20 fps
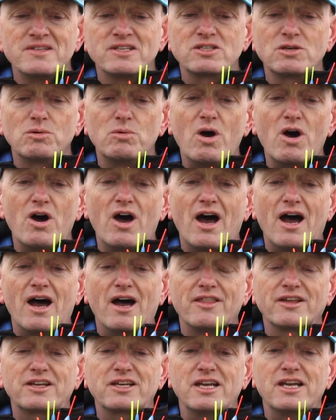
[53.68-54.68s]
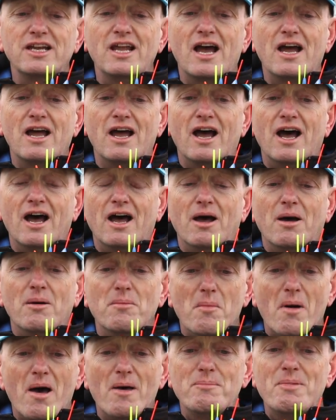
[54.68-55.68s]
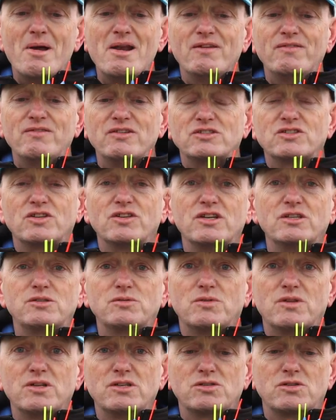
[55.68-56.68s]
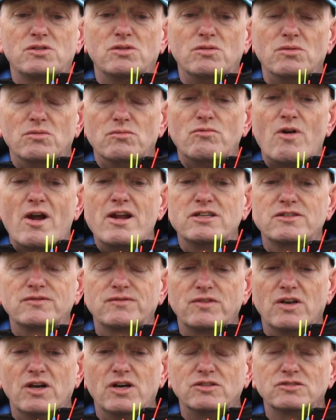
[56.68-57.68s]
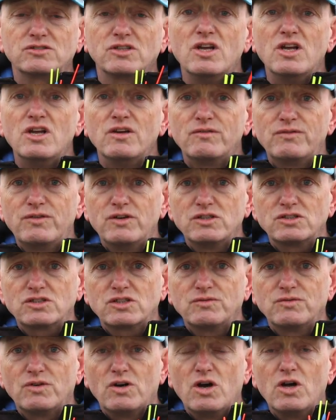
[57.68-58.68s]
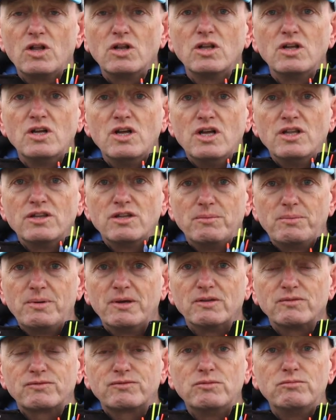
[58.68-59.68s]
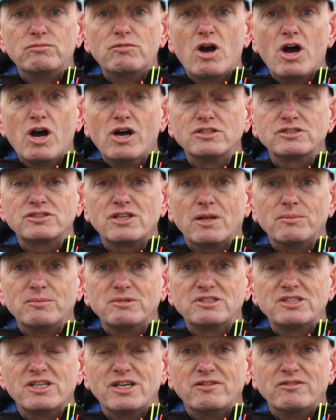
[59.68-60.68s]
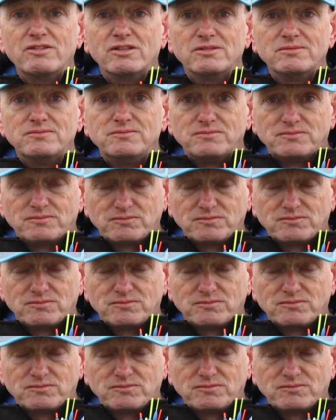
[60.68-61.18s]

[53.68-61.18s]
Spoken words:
So what are the key benefits of this range of floats? First of all, they're built from Rohorcel material,